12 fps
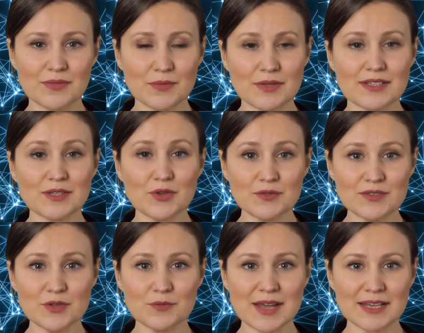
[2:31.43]
Physical
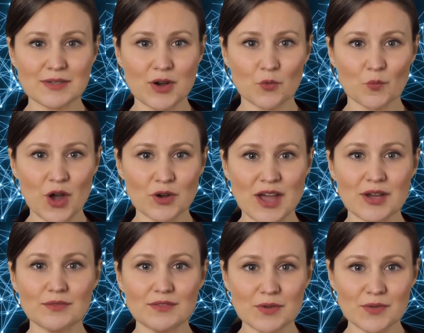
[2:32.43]
surveys or
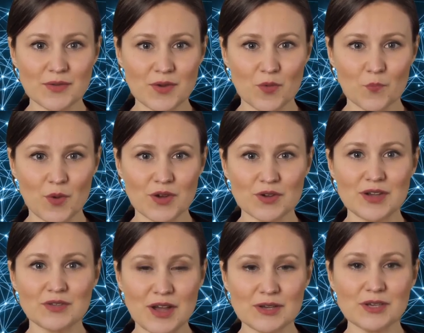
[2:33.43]
walkouts, whether
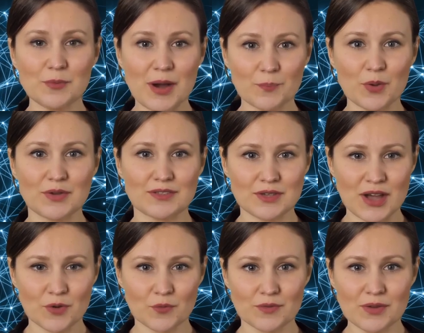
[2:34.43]
conducted by
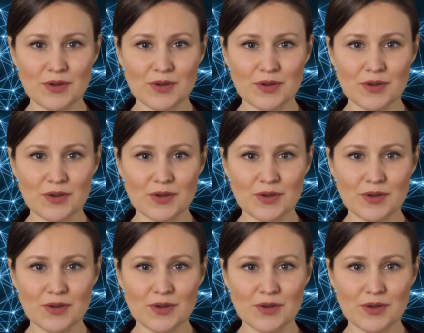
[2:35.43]
personnel